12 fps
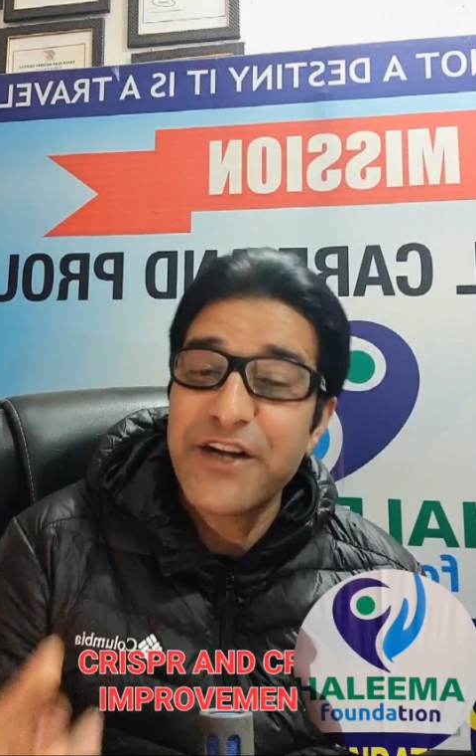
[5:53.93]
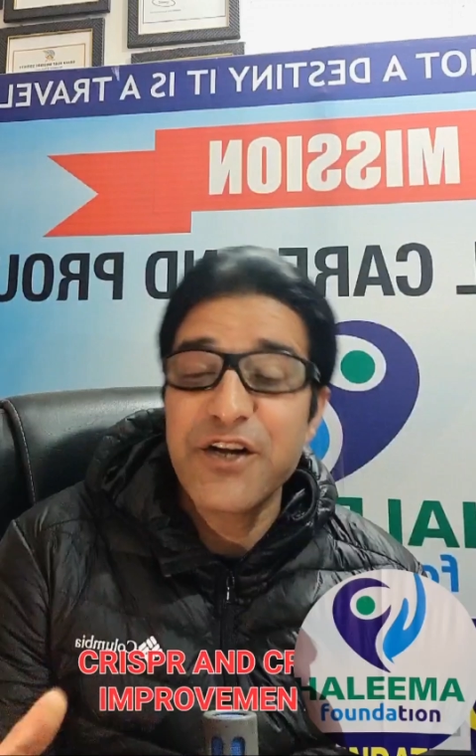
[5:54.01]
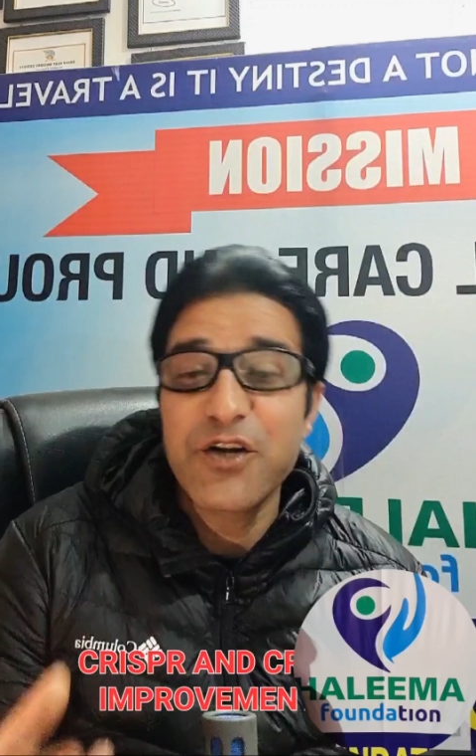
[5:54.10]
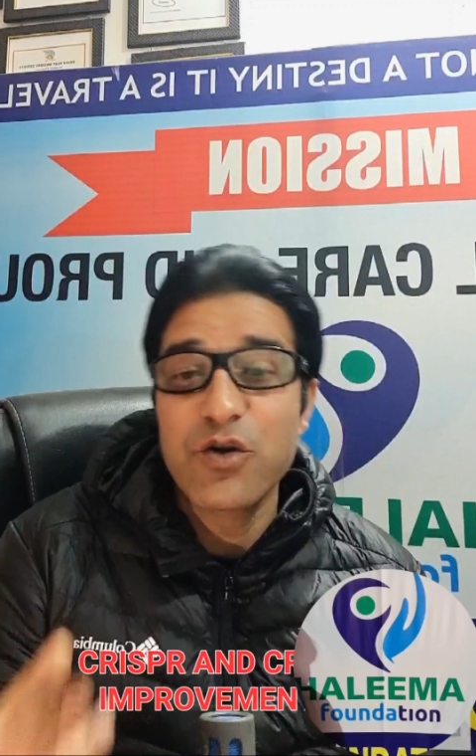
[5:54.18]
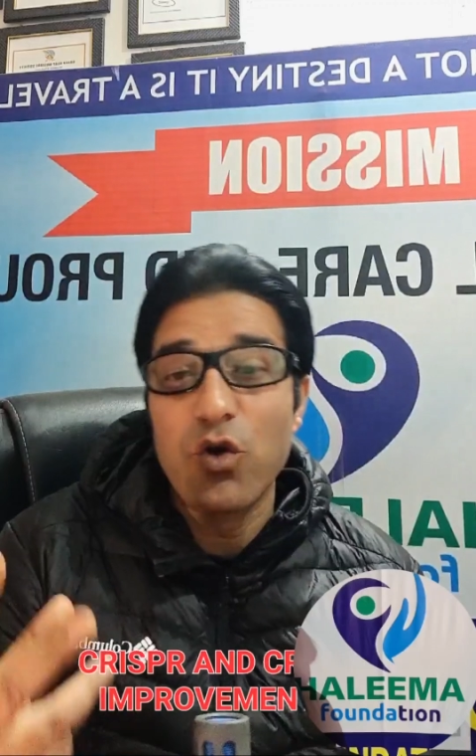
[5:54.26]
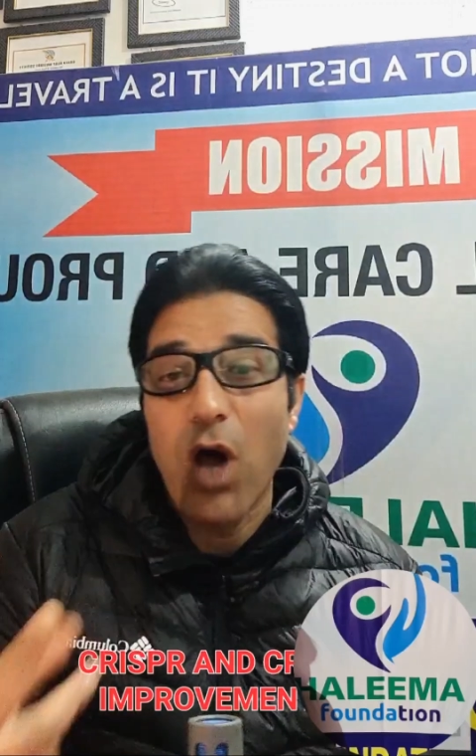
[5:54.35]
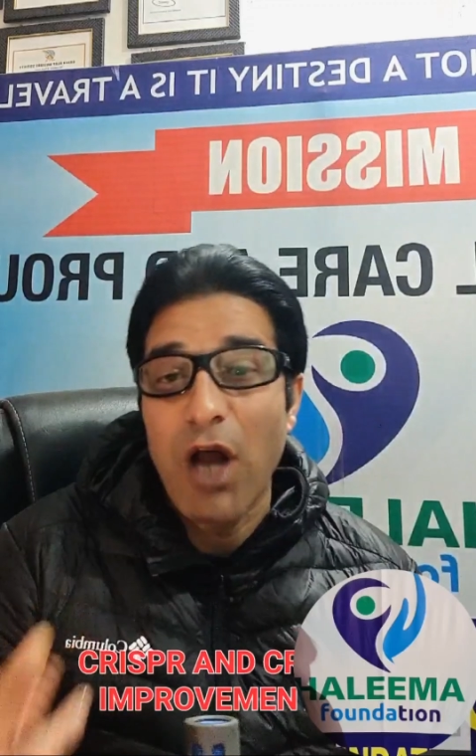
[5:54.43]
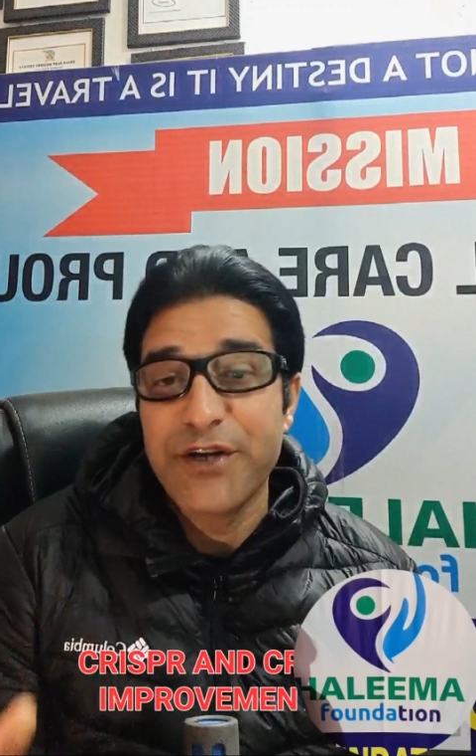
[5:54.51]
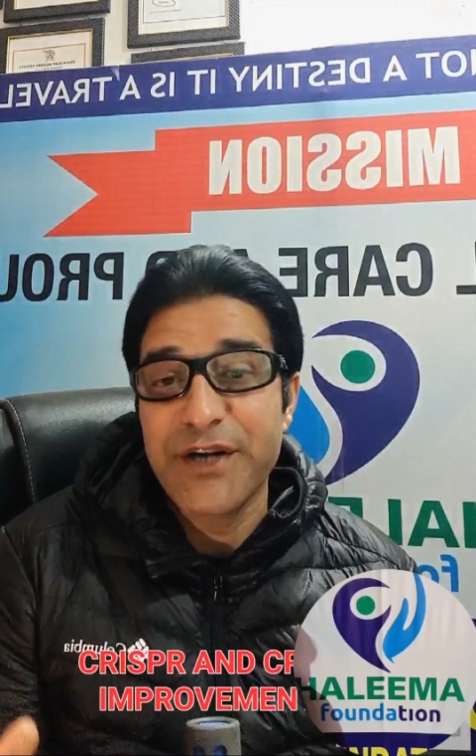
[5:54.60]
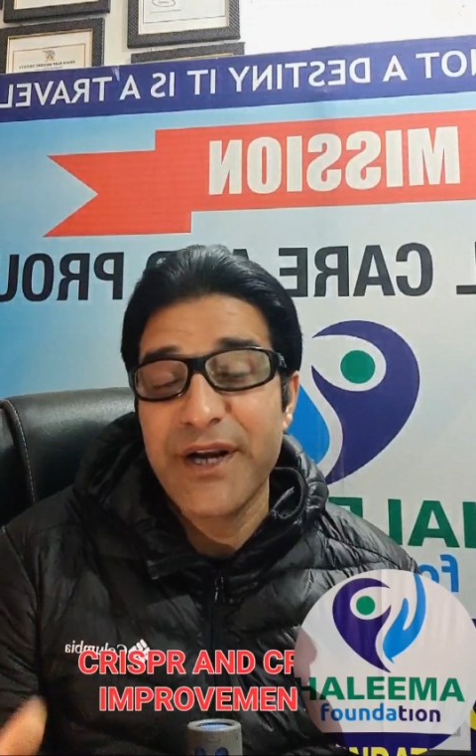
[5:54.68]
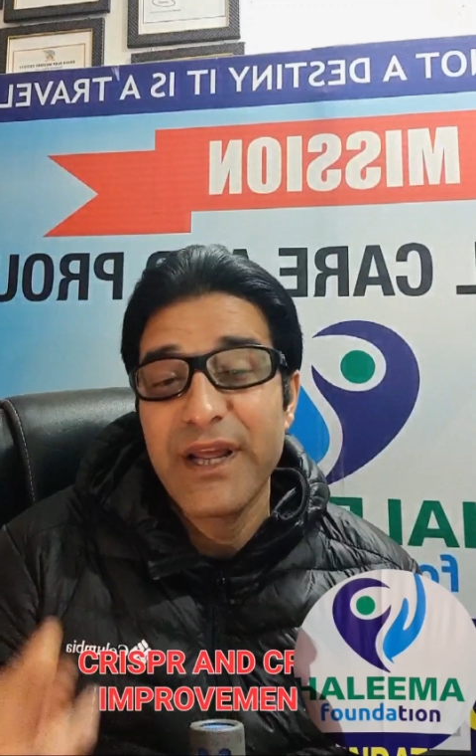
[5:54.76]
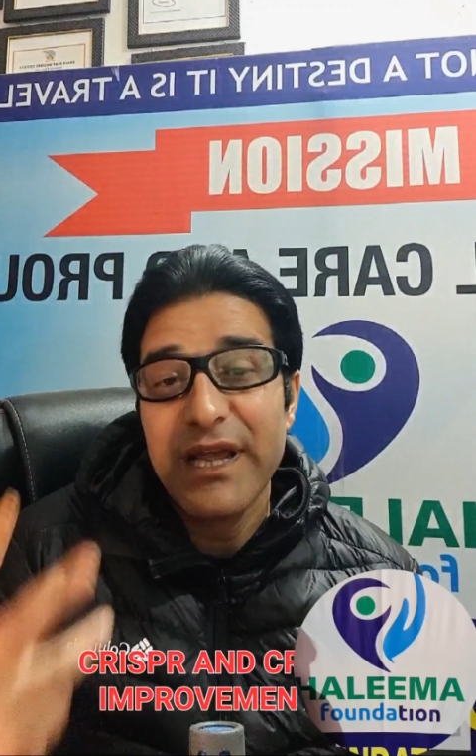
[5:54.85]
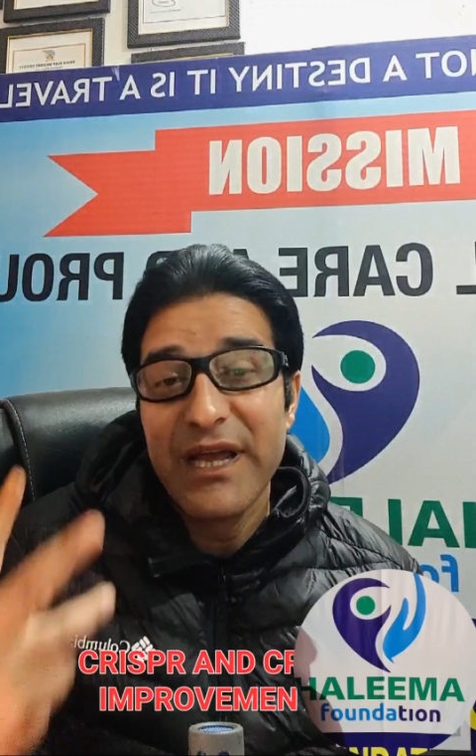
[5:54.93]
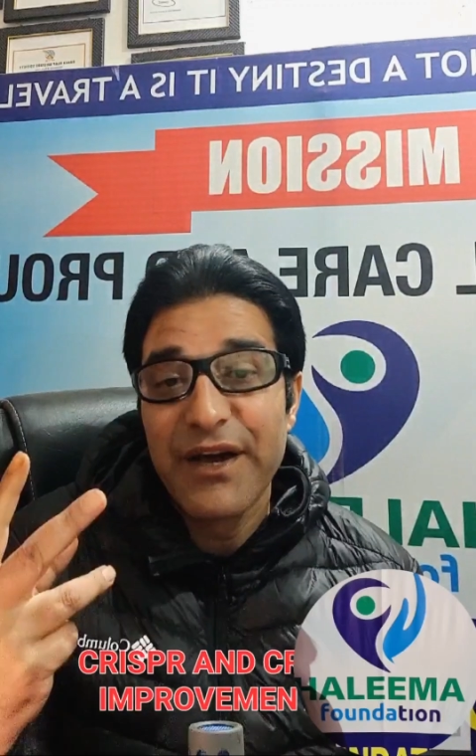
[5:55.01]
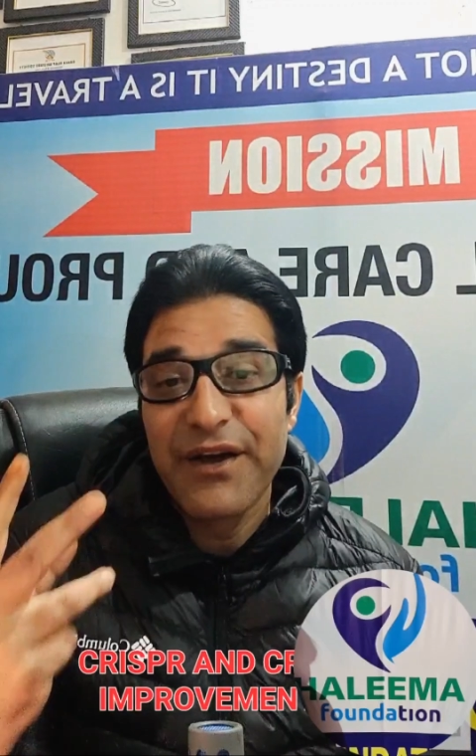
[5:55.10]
edited cotton